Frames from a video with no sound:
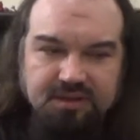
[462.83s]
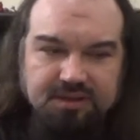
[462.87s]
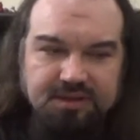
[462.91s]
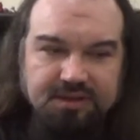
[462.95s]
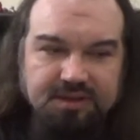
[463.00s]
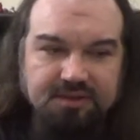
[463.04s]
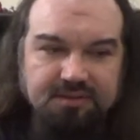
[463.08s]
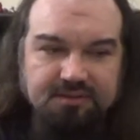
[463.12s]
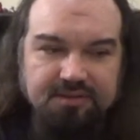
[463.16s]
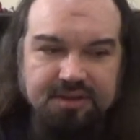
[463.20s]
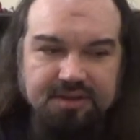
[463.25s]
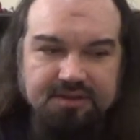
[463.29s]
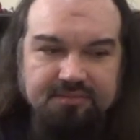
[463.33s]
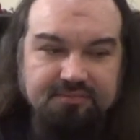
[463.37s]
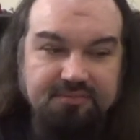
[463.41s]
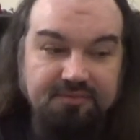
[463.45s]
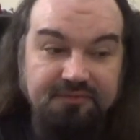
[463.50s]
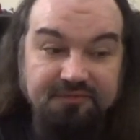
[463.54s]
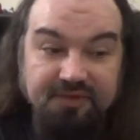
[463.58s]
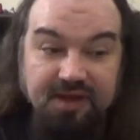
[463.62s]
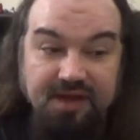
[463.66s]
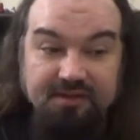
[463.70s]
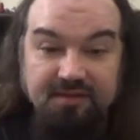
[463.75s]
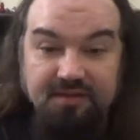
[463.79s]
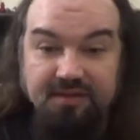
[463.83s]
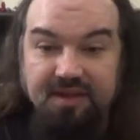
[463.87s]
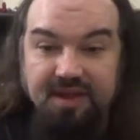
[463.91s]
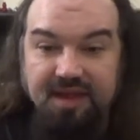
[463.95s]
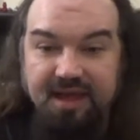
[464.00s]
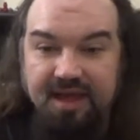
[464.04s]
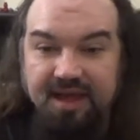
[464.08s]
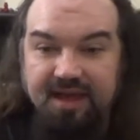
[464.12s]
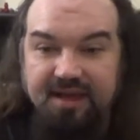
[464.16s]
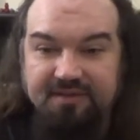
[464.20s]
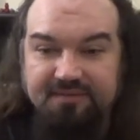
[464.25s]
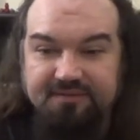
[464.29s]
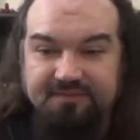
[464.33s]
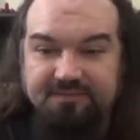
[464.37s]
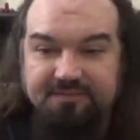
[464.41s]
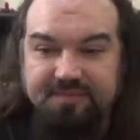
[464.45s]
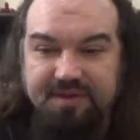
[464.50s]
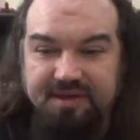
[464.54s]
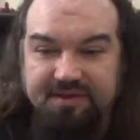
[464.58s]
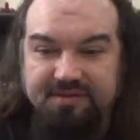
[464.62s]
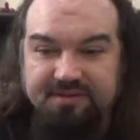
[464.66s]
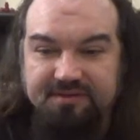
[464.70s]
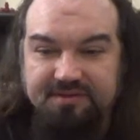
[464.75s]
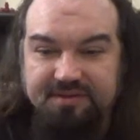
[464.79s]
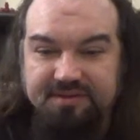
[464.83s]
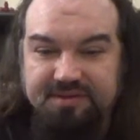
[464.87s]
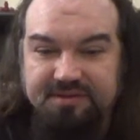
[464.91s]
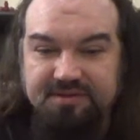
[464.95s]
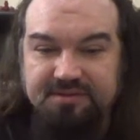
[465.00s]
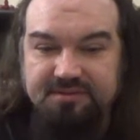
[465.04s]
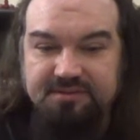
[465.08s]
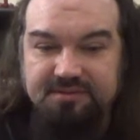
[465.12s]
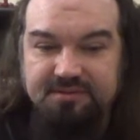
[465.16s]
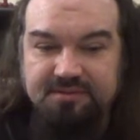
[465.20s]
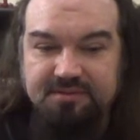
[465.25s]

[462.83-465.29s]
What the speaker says: the fact that they have basically